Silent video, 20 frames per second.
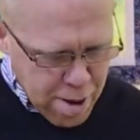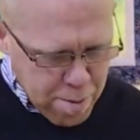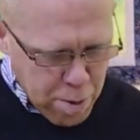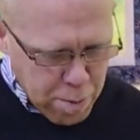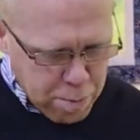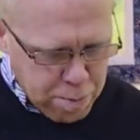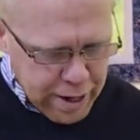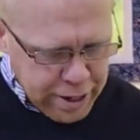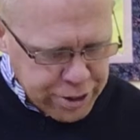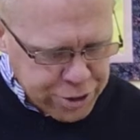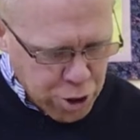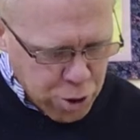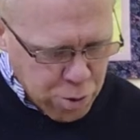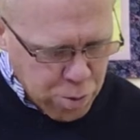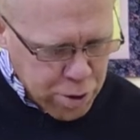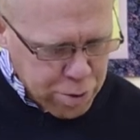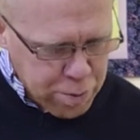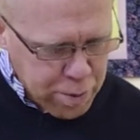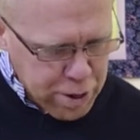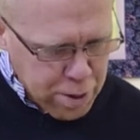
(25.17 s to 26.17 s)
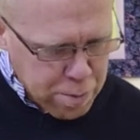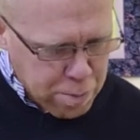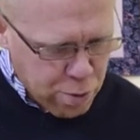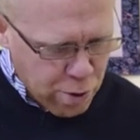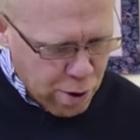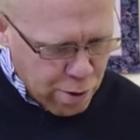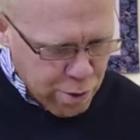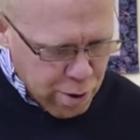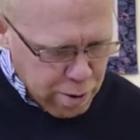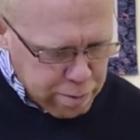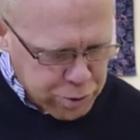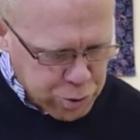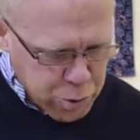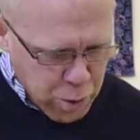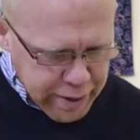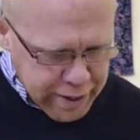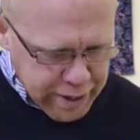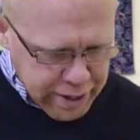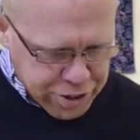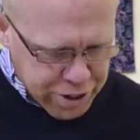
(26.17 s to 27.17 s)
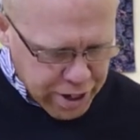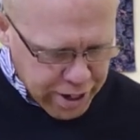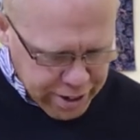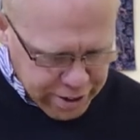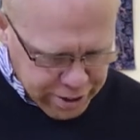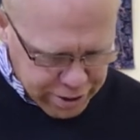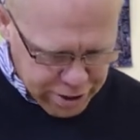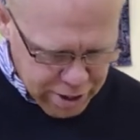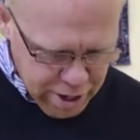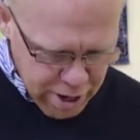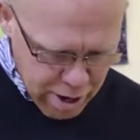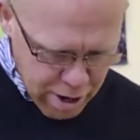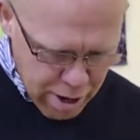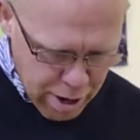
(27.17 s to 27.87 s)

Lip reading: But please turn with me to Proverbs 26.